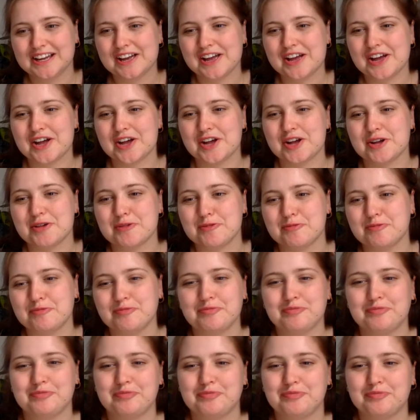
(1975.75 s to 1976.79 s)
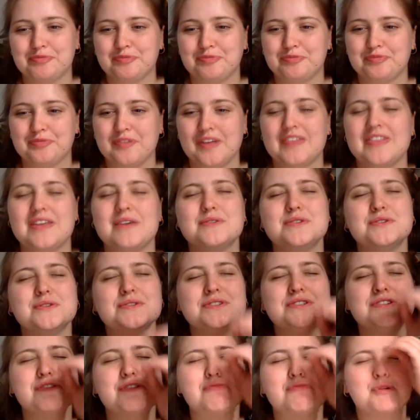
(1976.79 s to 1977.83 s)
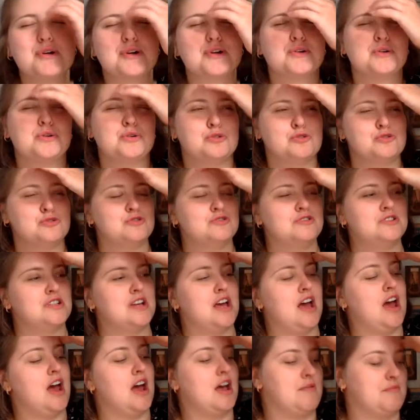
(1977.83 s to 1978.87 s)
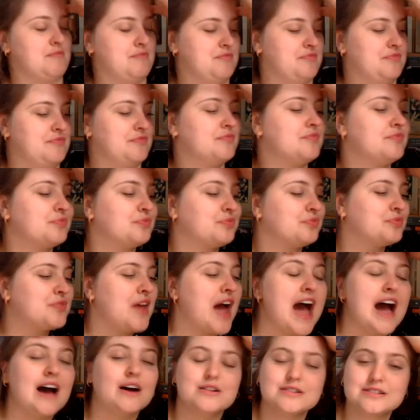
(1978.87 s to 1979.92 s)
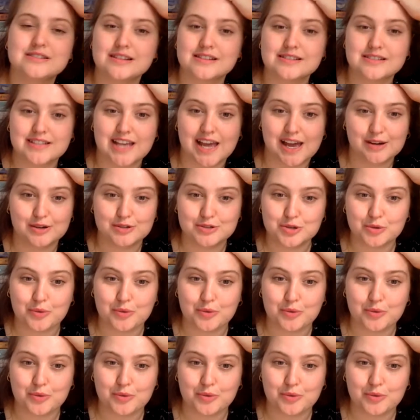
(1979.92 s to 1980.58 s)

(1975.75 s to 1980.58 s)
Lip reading: And there was also a book called The House That Sailed